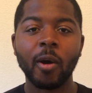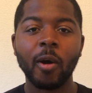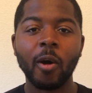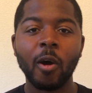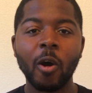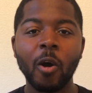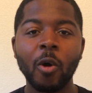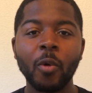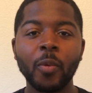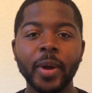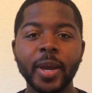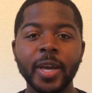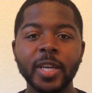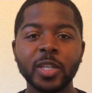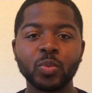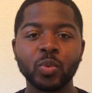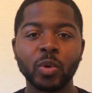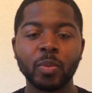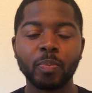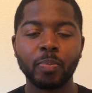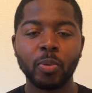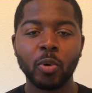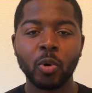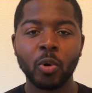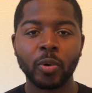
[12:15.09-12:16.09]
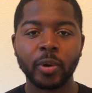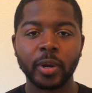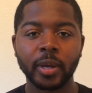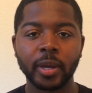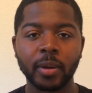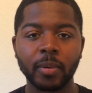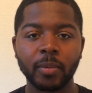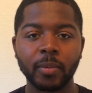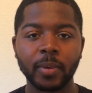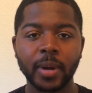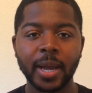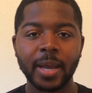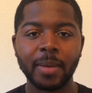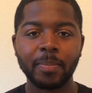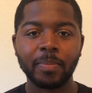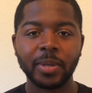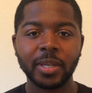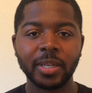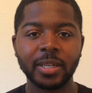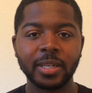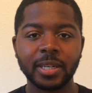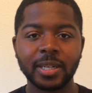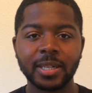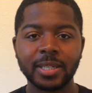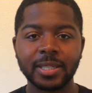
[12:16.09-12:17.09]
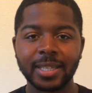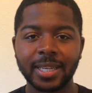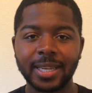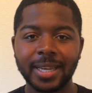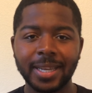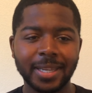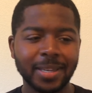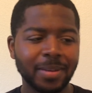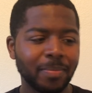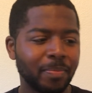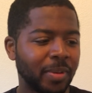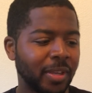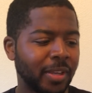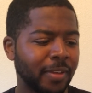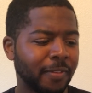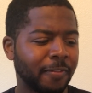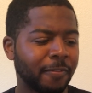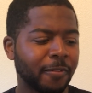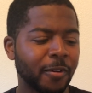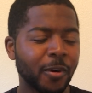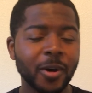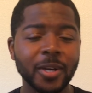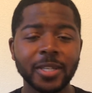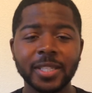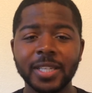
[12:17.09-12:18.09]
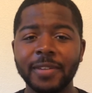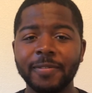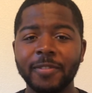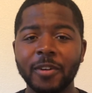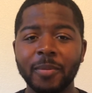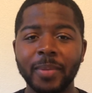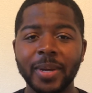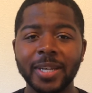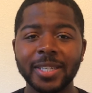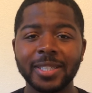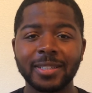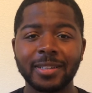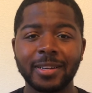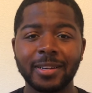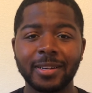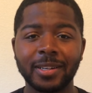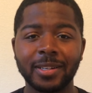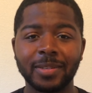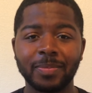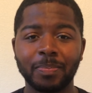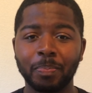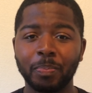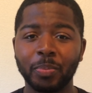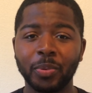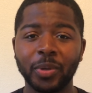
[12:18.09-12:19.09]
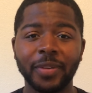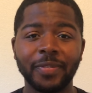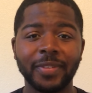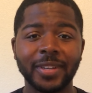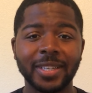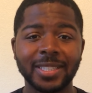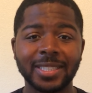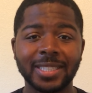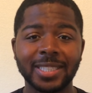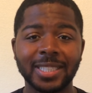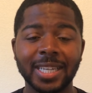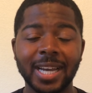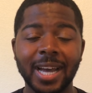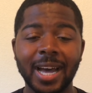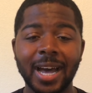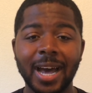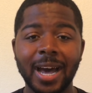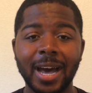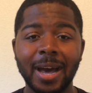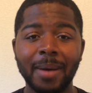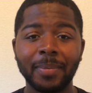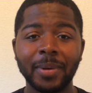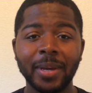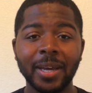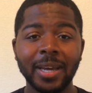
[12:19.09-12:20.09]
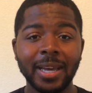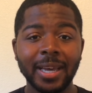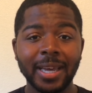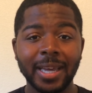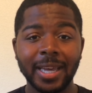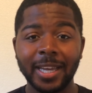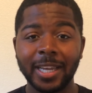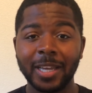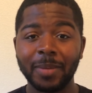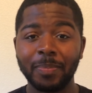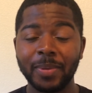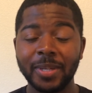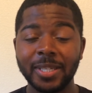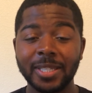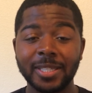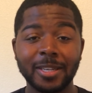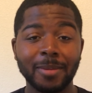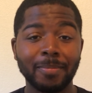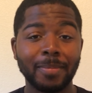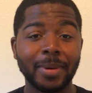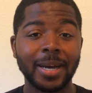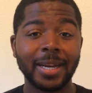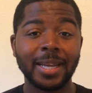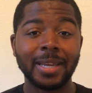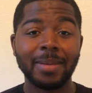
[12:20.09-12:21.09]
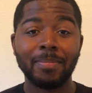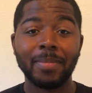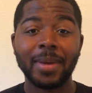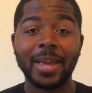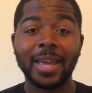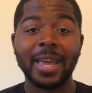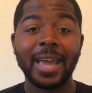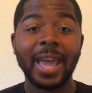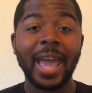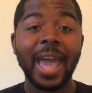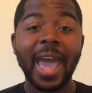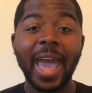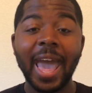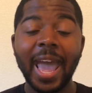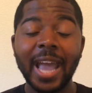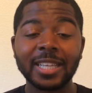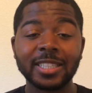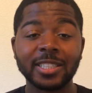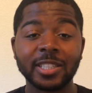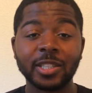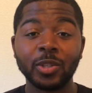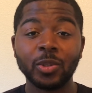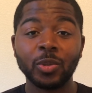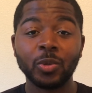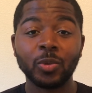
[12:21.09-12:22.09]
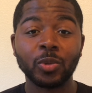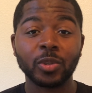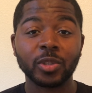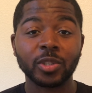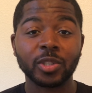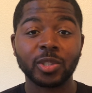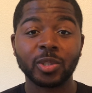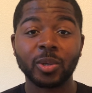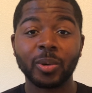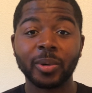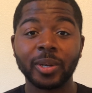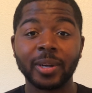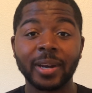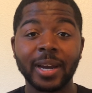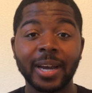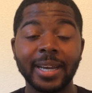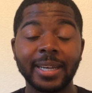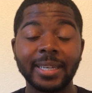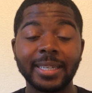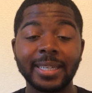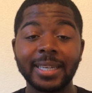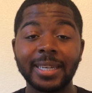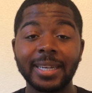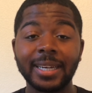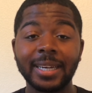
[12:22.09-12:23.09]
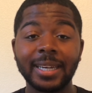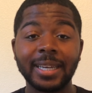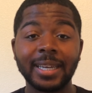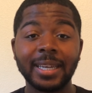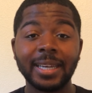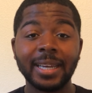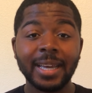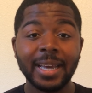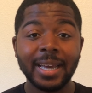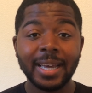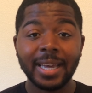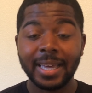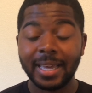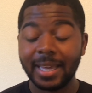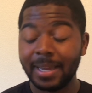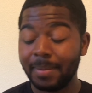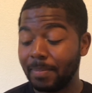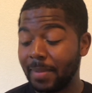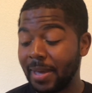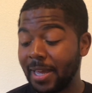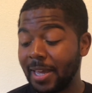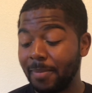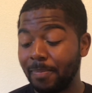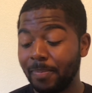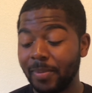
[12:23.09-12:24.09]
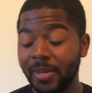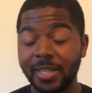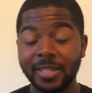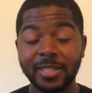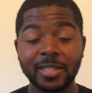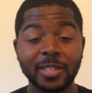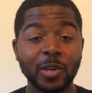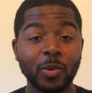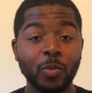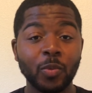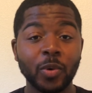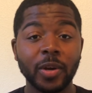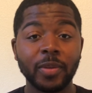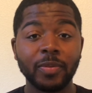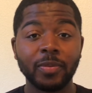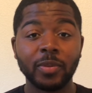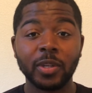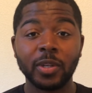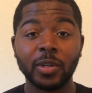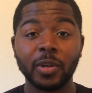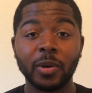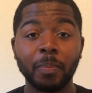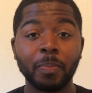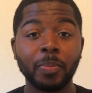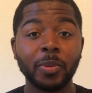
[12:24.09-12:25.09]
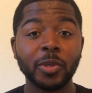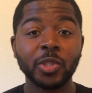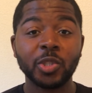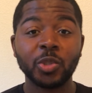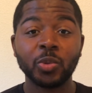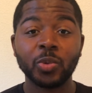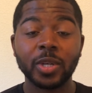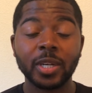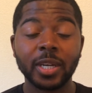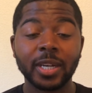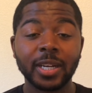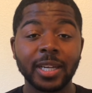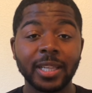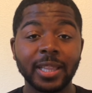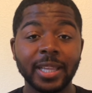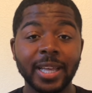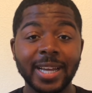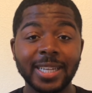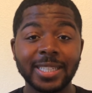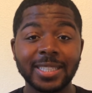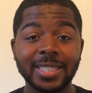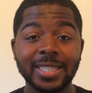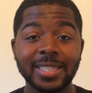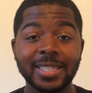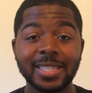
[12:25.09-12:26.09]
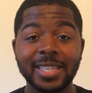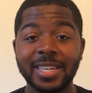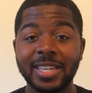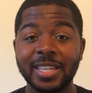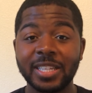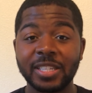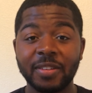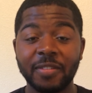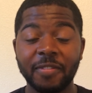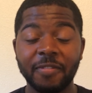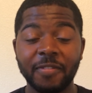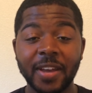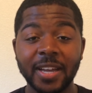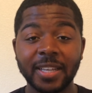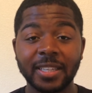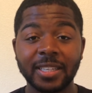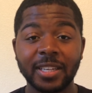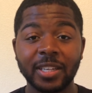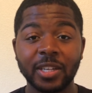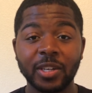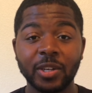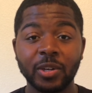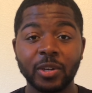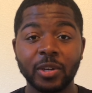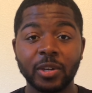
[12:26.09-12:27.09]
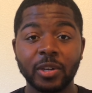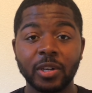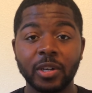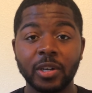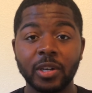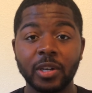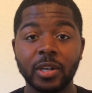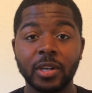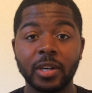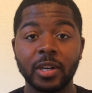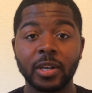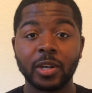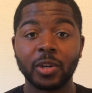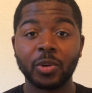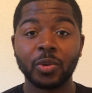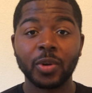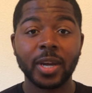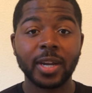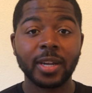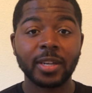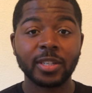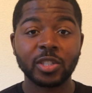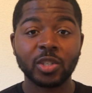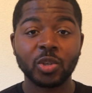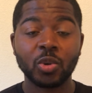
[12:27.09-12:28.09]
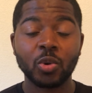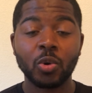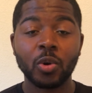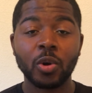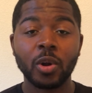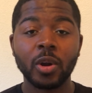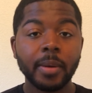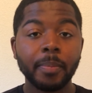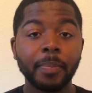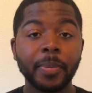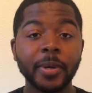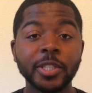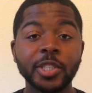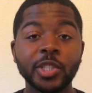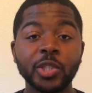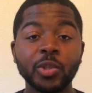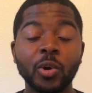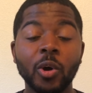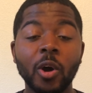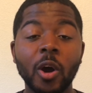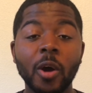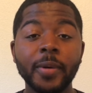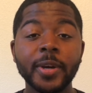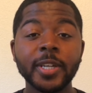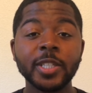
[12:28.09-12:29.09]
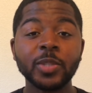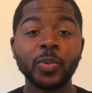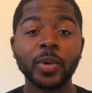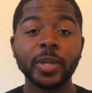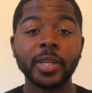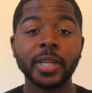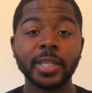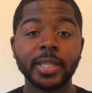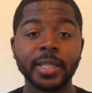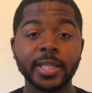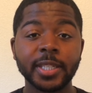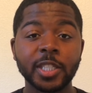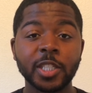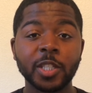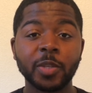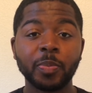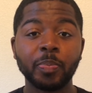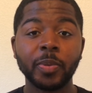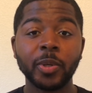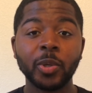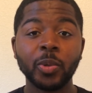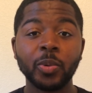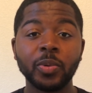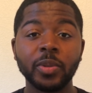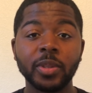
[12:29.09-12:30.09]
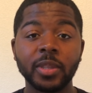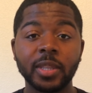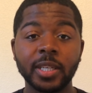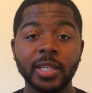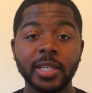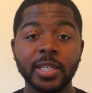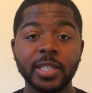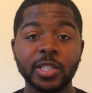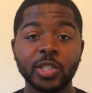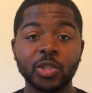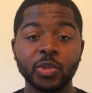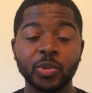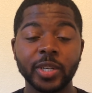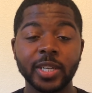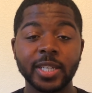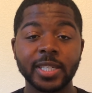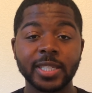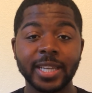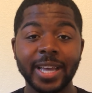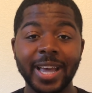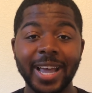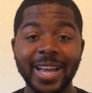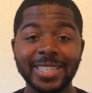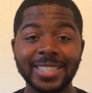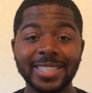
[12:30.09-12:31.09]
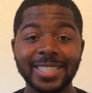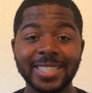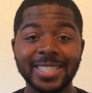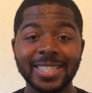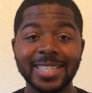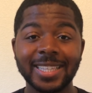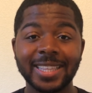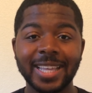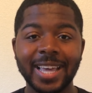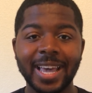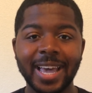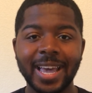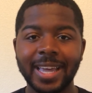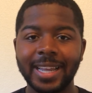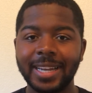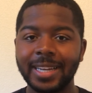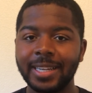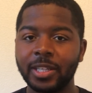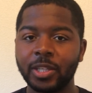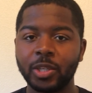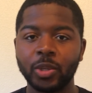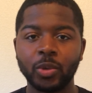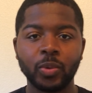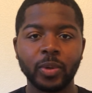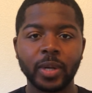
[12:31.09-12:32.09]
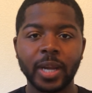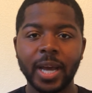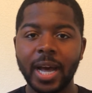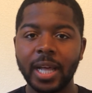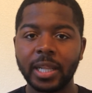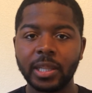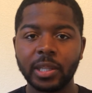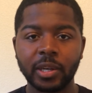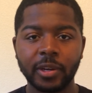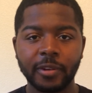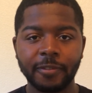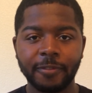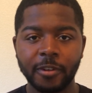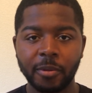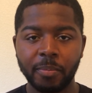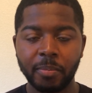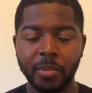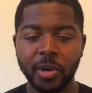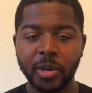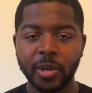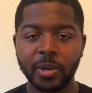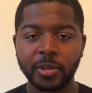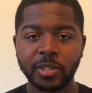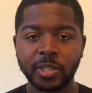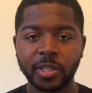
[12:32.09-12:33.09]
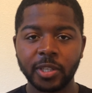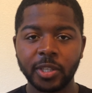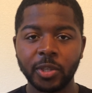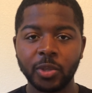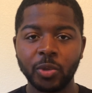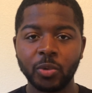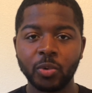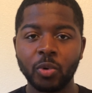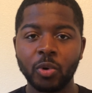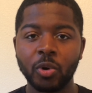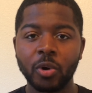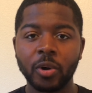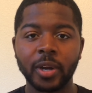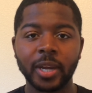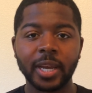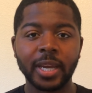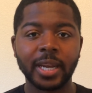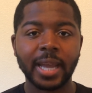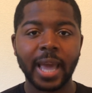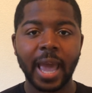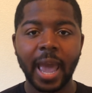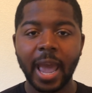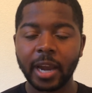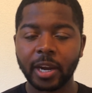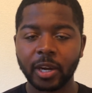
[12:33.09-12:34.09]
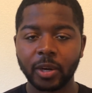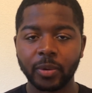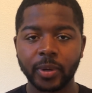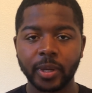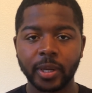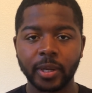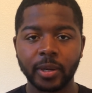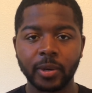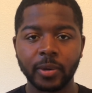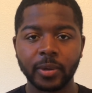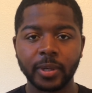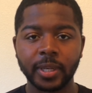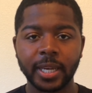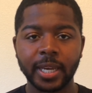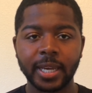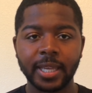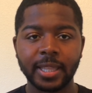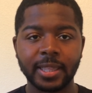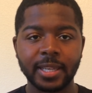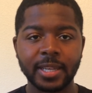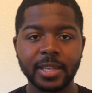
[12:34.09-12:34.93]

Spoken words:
Always report it, right? Because it could be false information on a previous job. It could be somebody may hack you or stole your identity. It may be someone, put you in collections and is affecting your credit score. But you always want to dispute these transactions that do not look familiar to you or inaccurate, okay?